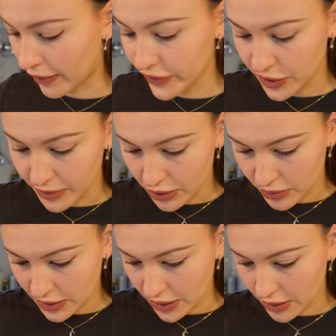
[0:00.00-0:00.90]
I've just been
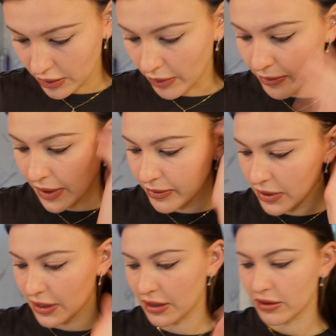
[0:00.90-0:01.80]
using
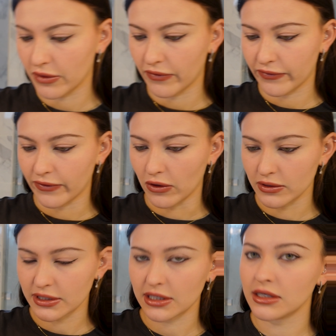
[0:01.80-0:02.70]
Maybelline the
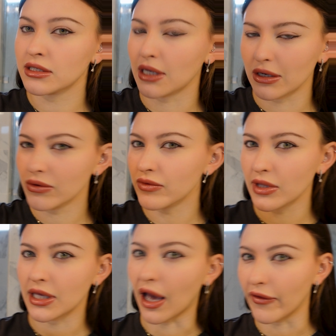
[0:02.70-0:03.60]
Falsies. I don't
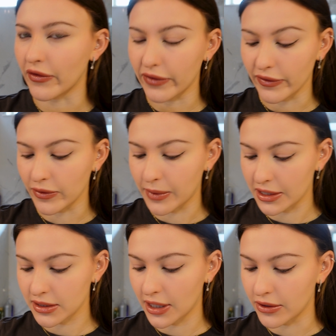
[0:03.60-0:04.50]
really have a favorite
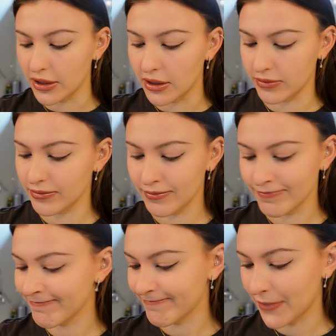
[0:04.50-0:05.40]
mascara.
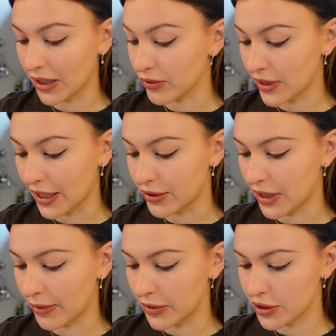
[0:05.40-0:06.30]
I don't care
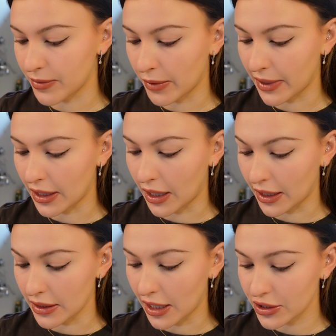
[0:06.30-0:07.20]
that much about my
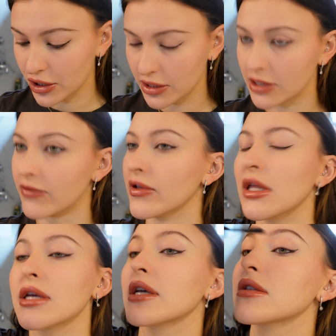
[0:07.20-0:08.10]
eyelashes. I feel
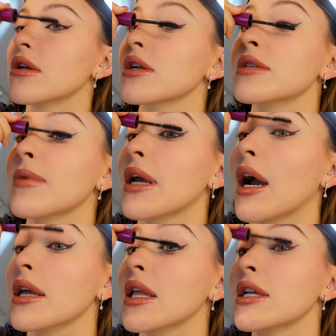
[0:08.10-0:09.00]
like as long as my
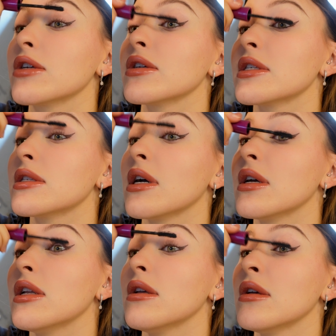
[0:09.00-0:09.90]
eyeliner is
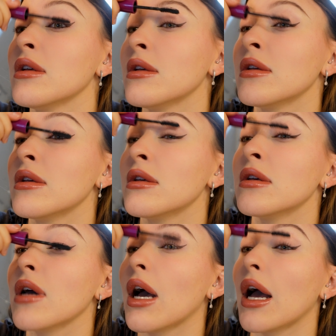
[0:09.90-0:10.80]
done,
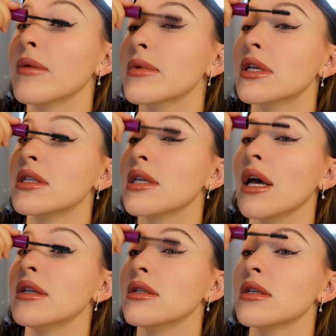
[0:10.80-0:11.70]
I'm
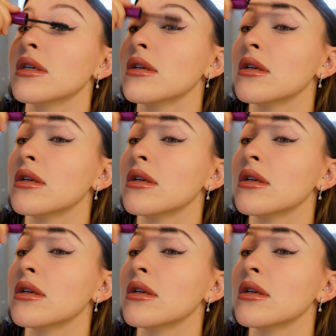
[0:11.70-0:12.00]
content.